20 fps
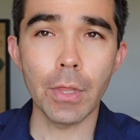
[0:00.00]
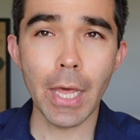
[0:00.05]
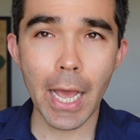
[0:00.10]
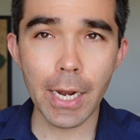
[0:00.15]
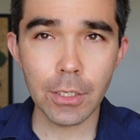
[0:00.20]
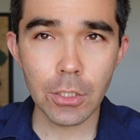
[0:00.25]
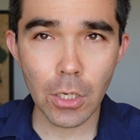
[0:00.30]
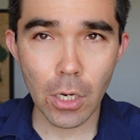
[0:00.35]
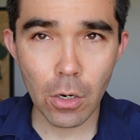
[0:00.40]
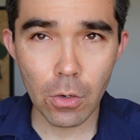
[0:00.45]

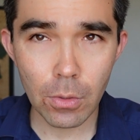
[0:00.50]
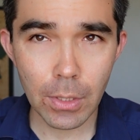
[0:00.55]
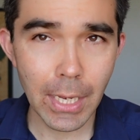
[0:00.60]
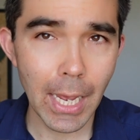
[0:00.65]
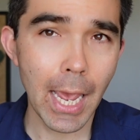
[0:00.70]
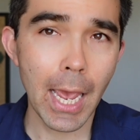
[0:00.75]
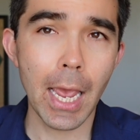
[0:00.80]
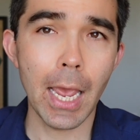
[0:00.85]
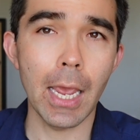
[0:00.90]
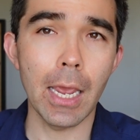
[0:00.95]
That's
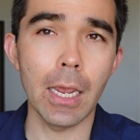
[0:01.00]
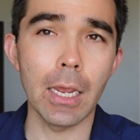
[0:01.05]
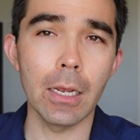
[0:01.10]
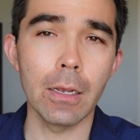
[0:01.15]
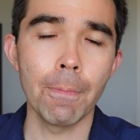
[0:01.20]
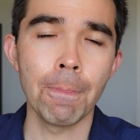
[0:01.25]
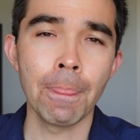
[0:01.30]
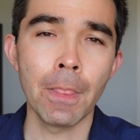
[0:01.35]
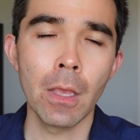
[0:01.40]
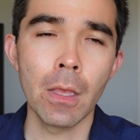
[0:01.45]

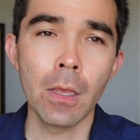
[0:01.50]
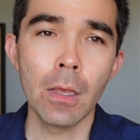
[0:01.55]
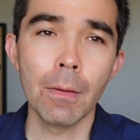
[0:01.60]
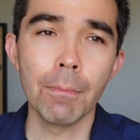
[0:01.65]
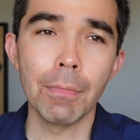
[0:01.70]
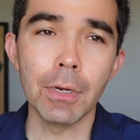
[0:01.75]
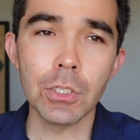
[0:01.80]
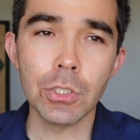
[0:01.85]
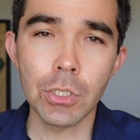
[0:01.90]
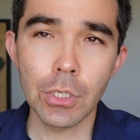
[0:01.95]
okay.
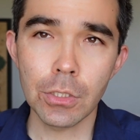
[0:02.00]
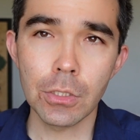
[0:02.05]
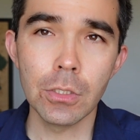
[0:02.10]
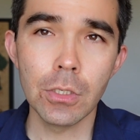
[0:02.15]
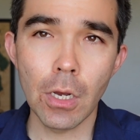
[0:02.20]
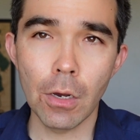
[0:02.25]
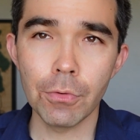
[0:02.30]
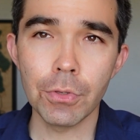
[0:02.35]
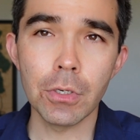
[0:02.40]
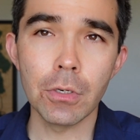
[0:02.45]
But just
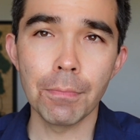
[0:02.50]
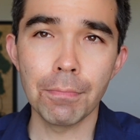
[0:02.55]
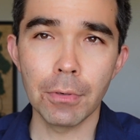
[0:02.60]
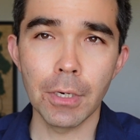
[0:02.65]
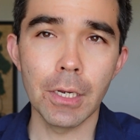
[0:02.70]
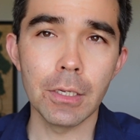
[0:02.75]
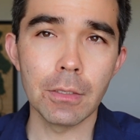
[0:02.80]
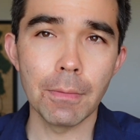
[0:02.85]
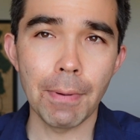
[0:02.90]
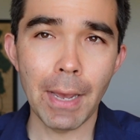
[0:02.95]
know that you're
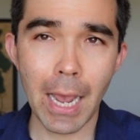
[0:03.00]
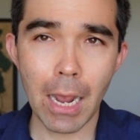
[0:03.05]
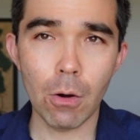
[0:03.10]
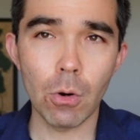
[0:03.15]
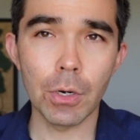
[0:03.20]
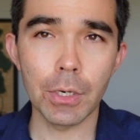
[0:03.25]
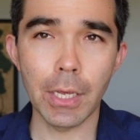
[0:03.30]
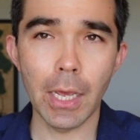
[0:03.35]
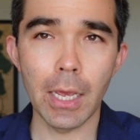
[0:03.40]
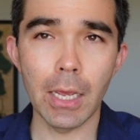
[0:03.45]
playing the
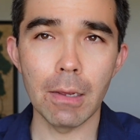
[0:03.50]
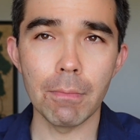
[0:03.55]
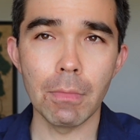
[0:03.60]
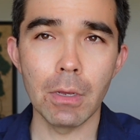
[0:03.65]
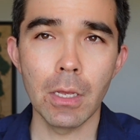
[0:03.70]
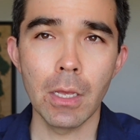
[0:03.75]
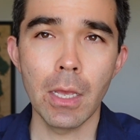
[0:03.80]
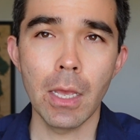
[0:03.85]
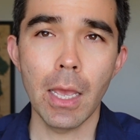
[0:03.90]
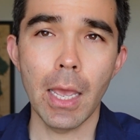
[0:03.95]
power game.
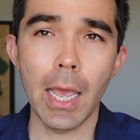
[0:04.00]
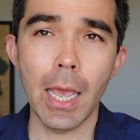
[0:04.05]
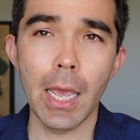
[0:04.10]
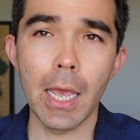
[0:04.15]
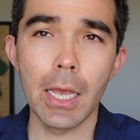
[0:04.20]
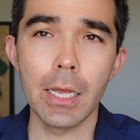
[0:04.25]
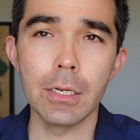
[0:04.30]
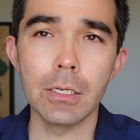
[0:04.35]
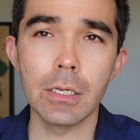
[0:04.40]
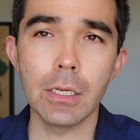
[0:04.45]

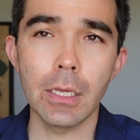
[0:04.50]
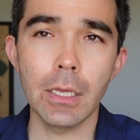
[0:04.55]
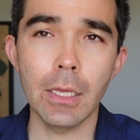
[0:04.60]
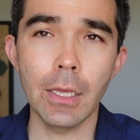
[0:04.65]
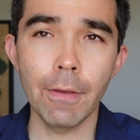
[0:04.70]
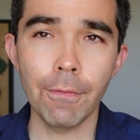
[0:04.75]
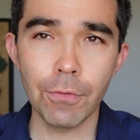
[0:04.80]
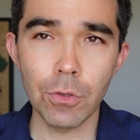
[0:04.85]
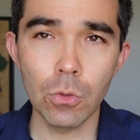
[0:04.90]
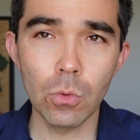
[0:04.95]
And
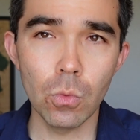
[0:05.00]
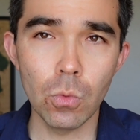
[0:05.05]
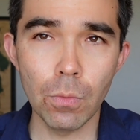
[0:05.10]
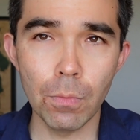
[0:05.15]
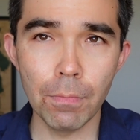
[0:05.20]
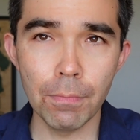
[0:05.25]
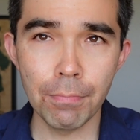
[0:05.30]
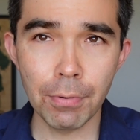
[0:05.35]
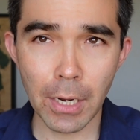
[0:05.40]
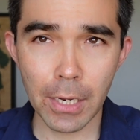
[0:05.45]
if
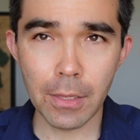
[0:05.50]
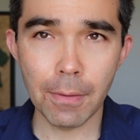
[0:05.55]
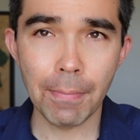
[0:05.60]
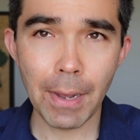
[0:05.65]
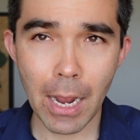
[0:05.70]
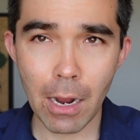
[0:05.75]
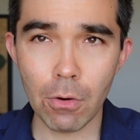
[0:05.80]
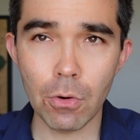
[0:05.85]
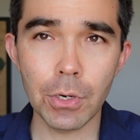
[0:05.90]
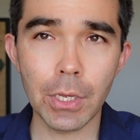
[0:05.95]
you play the
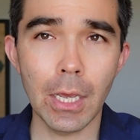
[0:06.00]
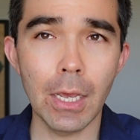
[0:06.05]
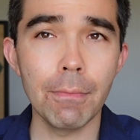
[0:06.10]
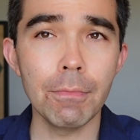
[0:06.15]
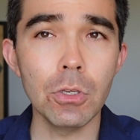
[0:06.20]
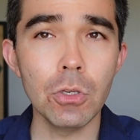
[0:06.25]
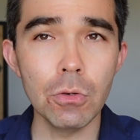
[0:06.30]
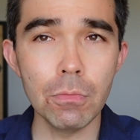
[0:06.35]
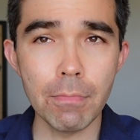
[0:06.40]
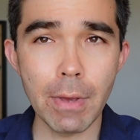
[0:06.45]
power
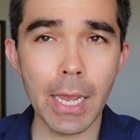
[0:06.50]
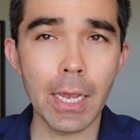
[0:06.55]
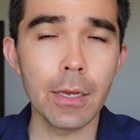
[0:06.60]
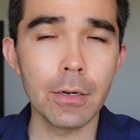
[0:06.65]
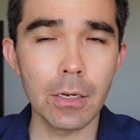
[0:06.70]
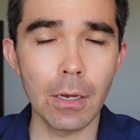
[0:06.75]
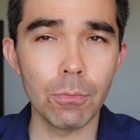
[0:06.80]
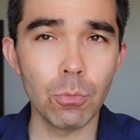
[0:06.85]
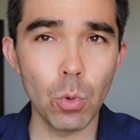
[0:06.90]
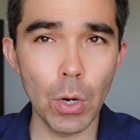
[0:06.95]
game, you may
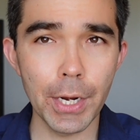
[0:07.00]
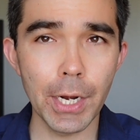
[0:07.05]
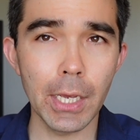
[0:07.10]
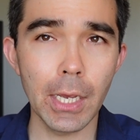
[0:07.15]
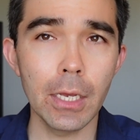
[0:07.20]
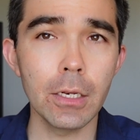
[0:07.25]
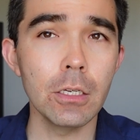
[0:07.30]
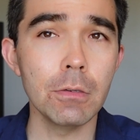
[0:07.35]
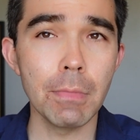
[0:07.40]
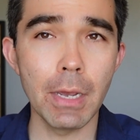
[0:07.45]
end up
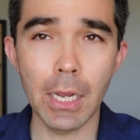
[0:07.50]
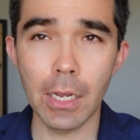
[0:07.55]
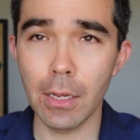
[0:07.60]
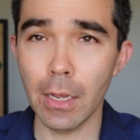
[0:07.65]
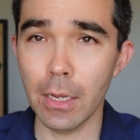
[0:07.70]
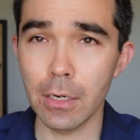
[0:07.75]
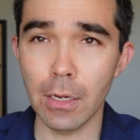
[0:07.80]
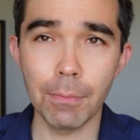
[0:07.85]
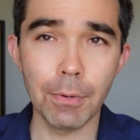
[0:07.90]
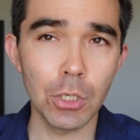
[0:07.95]
winning it and you may
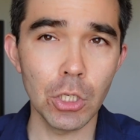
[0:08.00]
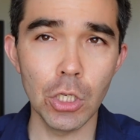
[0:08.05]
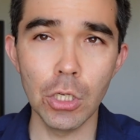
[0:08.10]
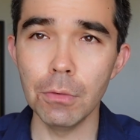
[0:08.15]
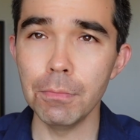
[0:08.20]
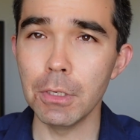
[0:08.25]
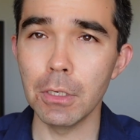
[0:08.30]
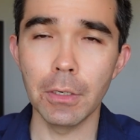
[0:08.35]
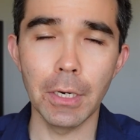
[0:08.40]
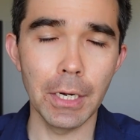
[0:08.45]
end up
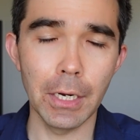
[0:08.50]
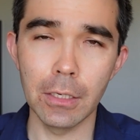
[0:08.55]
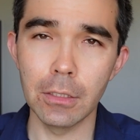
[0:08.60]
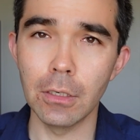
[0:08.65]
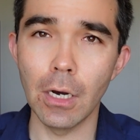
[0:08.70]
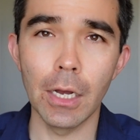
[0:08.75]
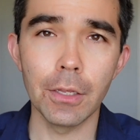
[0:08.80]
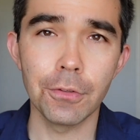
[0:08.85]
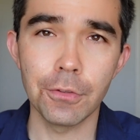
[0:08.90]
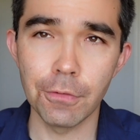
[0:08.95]
accumulating
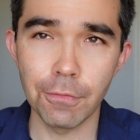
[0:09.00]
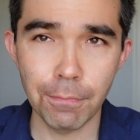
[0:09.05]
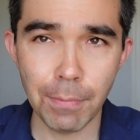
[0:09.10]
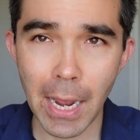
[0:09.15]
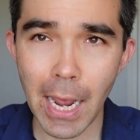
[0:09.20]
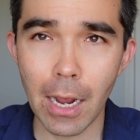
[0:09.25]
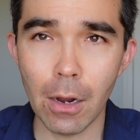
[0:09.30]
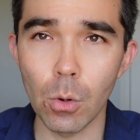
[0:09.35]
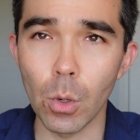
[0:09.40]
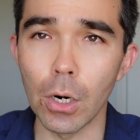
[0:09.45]
lots of
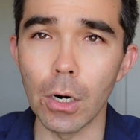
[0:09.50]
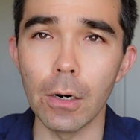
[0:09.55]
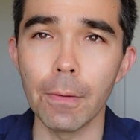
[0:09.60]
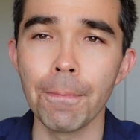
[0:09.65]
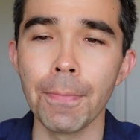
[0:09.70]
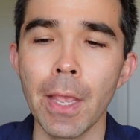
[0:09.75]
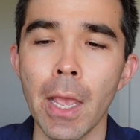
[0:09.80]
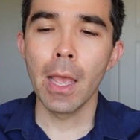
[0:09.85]
power.